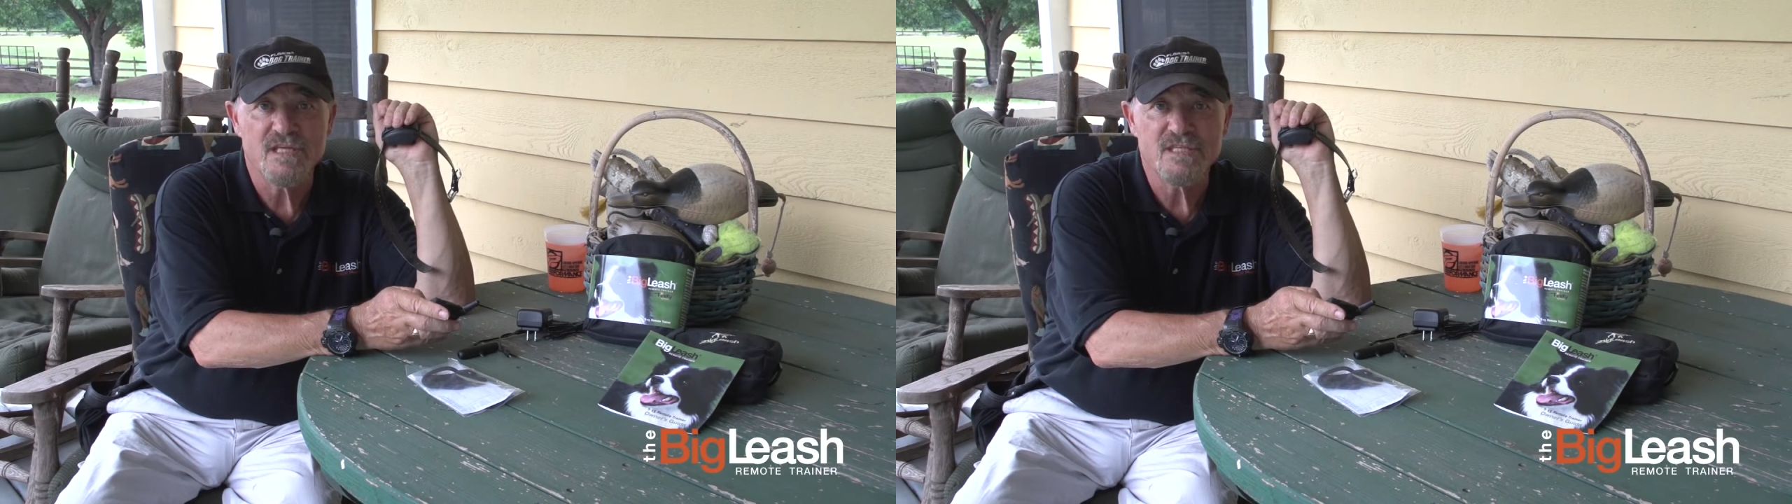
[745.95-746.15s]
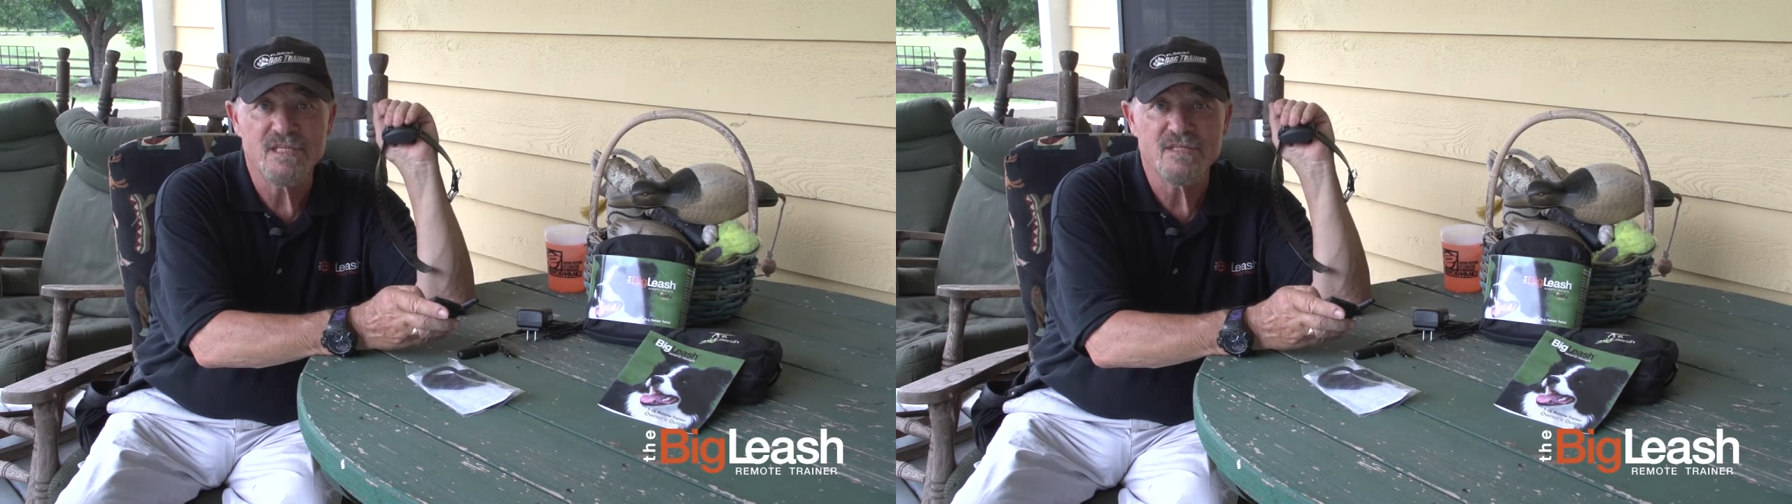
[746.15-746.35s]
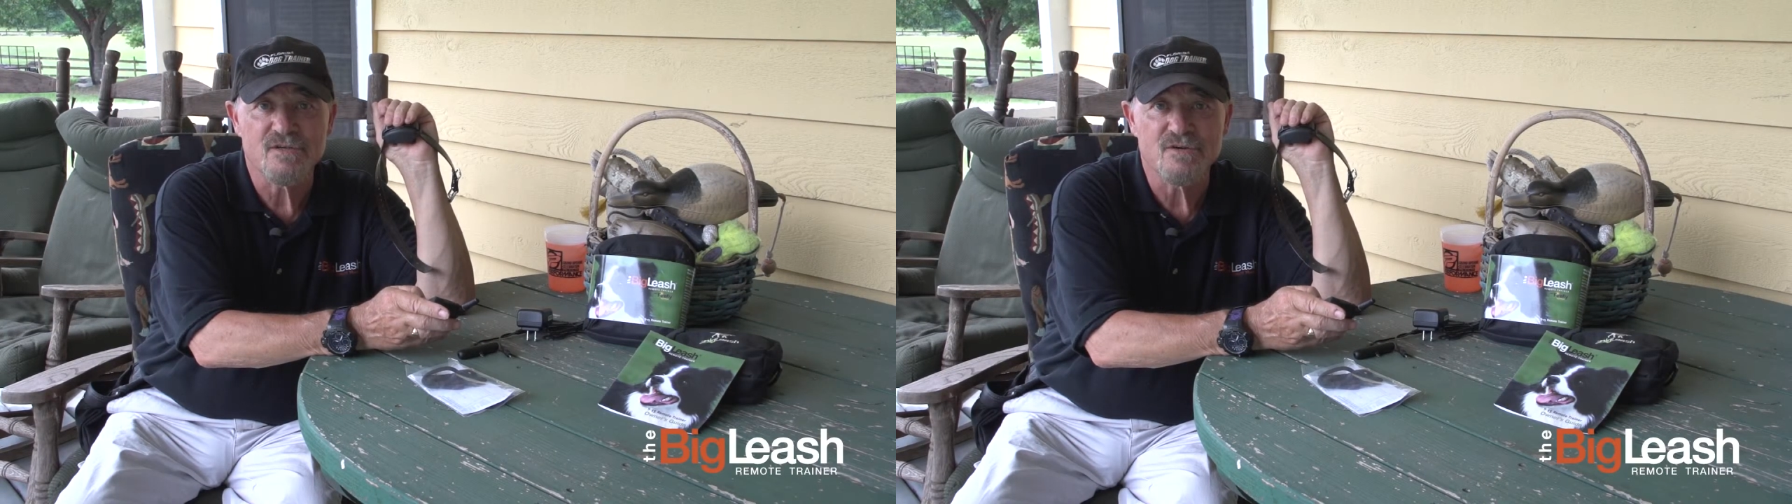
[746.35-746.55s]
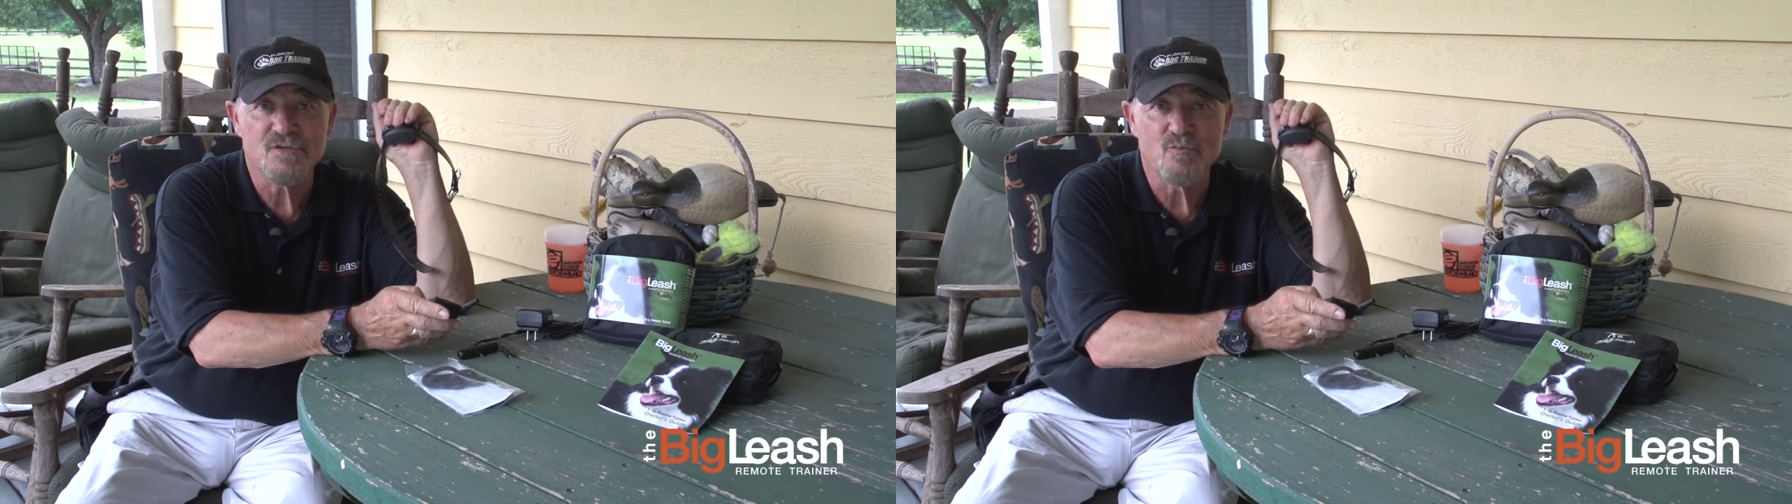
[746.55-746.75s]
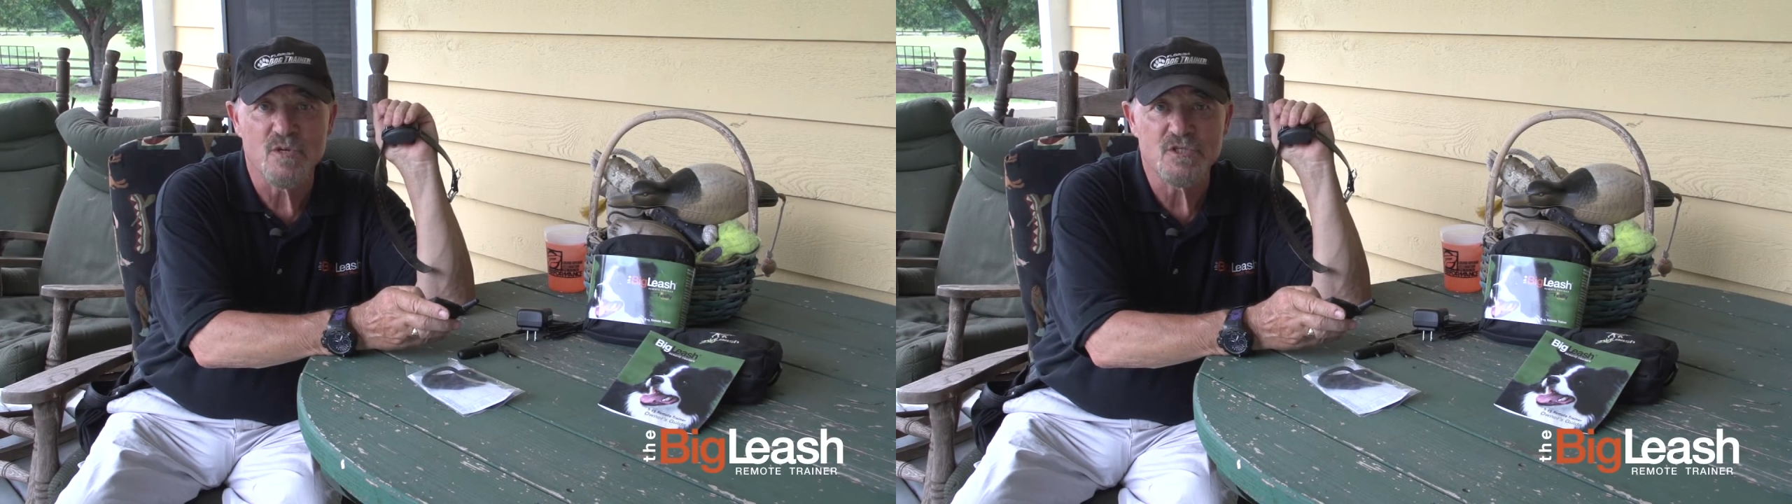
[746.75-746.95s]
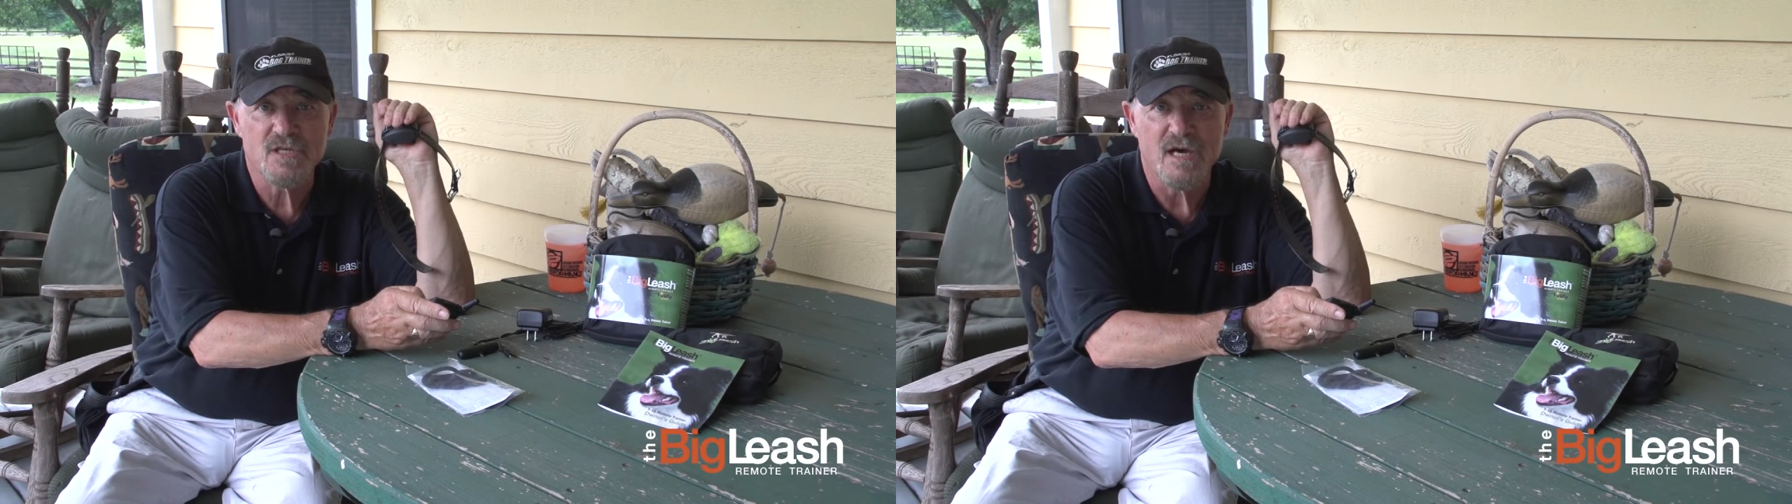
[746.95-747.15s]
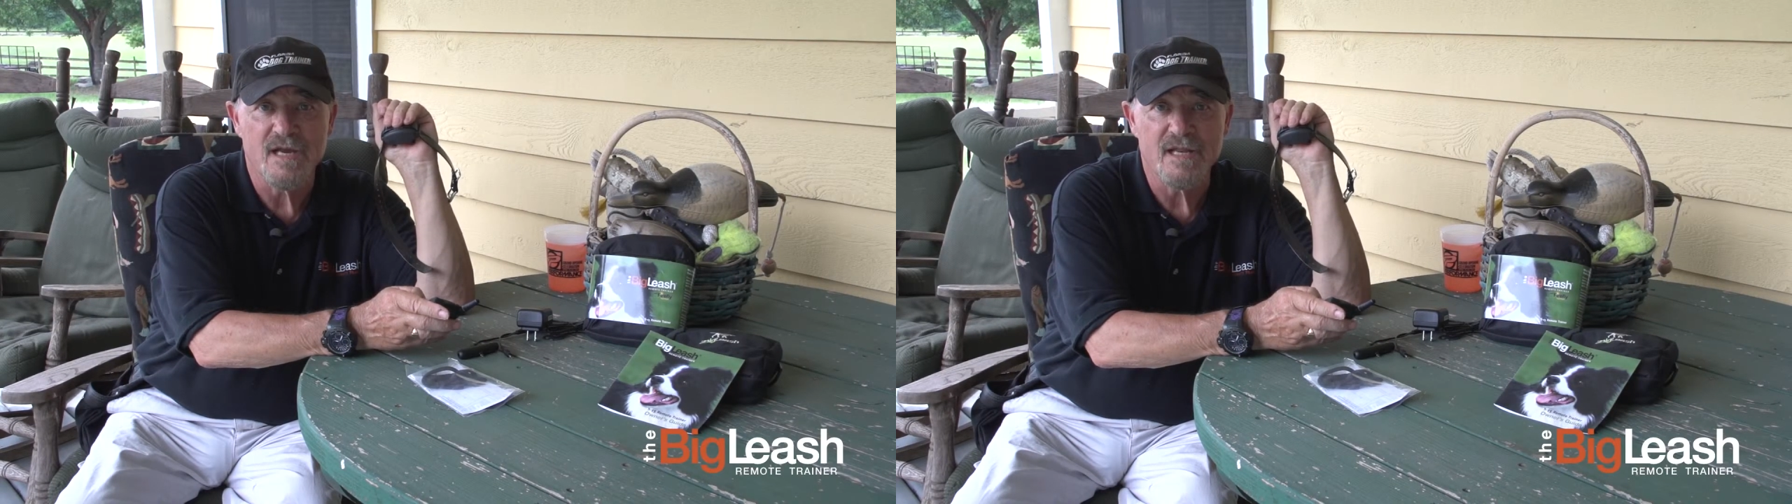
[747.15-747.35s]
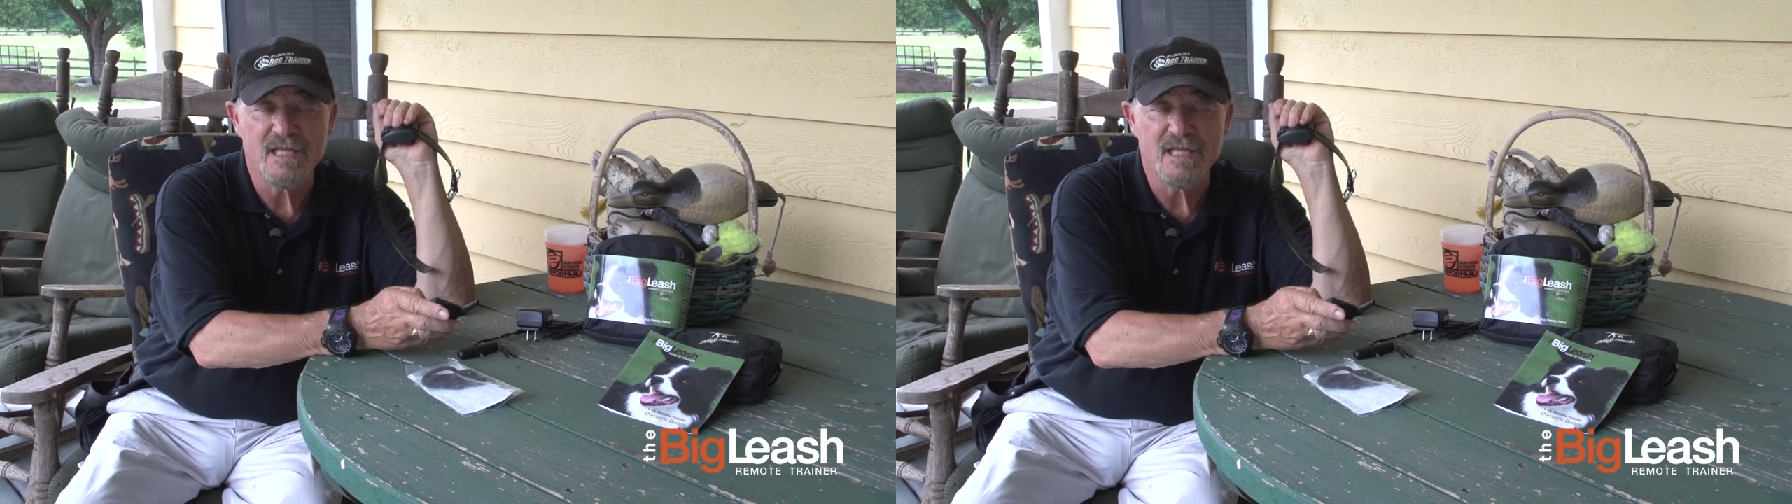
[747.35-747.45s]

His ears will go to one side.